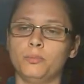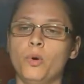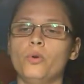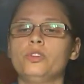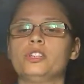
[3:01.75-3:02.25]

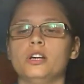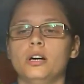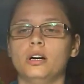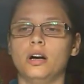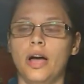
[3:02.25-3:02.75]
both
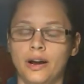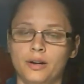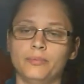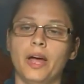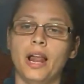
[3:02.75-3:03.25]
uh,
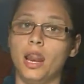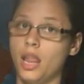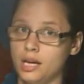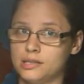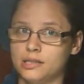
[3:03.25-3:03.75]
Arum
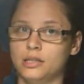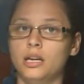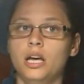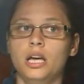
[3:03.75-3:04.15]
and Luxen,